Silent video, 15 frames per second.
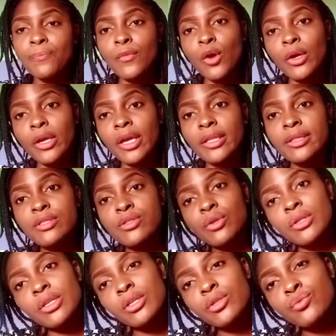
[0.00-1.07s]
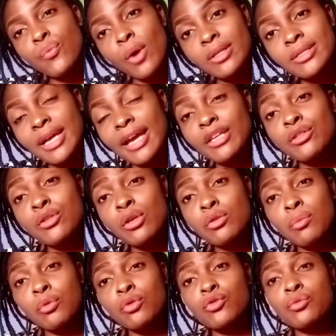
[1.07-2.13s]
Okay, so this water is not
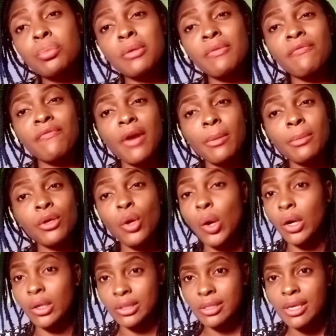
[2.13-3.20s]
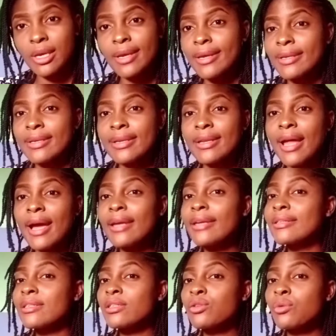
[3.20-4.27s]
supposed to be very hot, neither
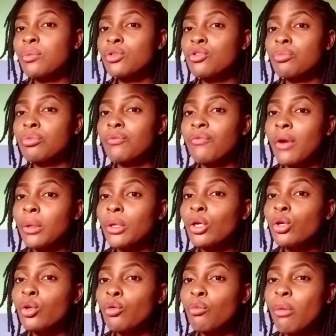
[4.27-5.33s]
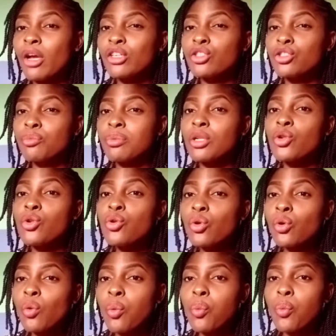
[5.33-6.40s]
is it supposed to be very cold, but it should be
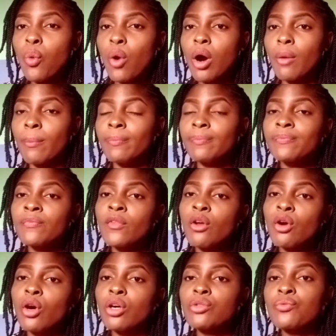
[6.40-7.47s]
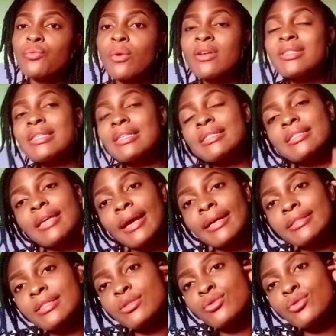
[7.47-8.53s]
lukewarm, because once it
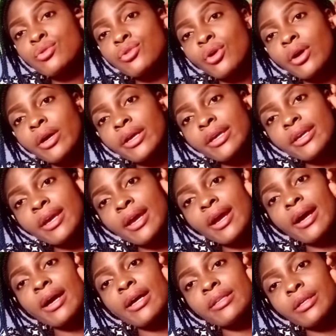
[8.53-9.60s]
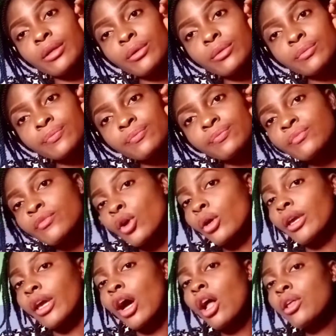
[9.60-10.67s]
gets into your ear canal,
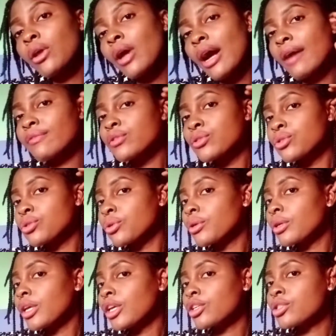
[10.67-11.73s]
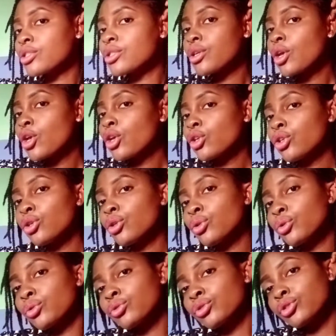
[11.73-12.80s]
okay, all you have to do is
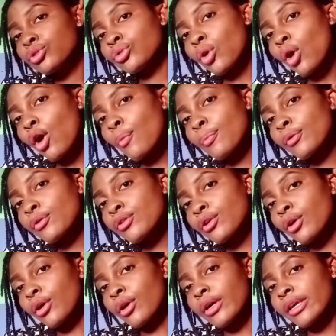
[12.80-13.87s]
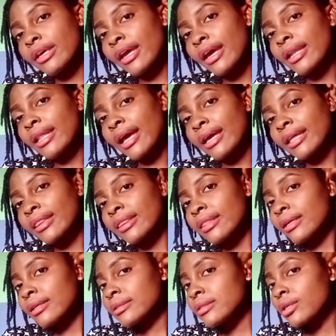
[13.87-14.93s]
you open your ear like
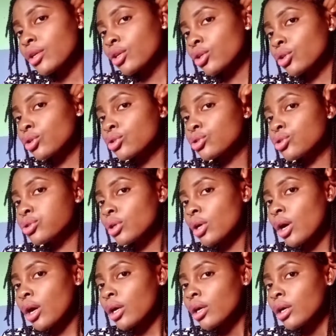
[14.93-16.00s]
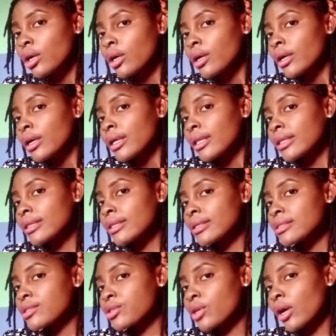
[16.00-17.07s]
this, you draw
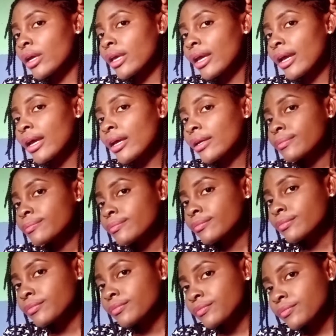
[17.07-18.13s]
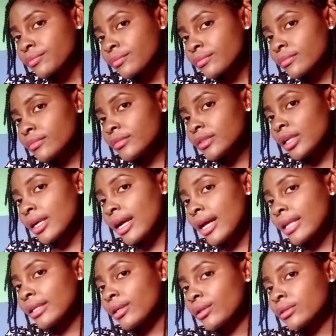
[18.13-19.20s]
this your ear
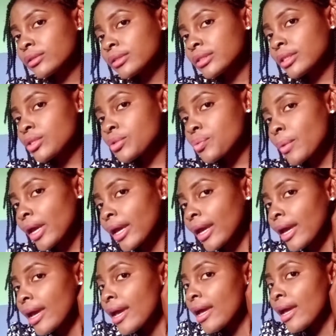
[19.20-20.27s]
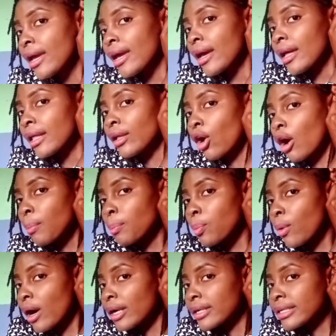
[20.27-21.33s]
canal this way,
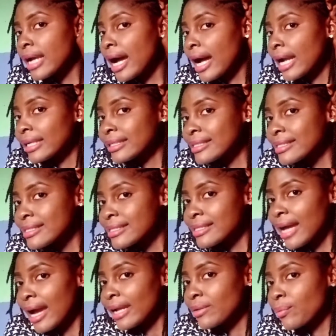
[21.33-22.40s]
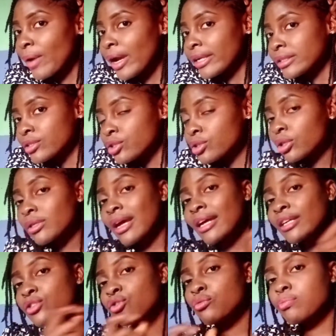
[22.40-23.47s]
upward and sideward, so that
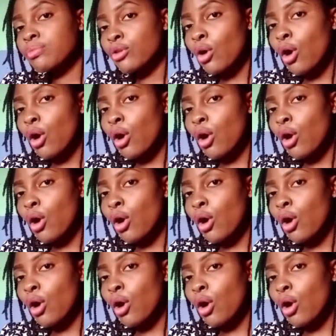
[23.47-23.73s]
it will be